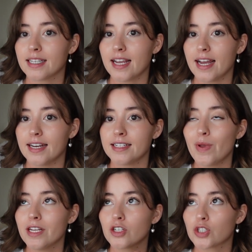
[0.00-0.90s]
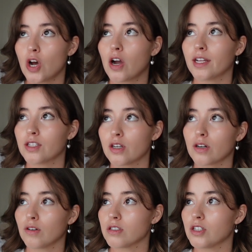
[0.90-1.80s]
and we can just talk in
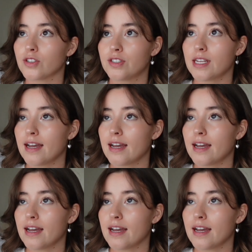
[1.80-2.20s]
circles and just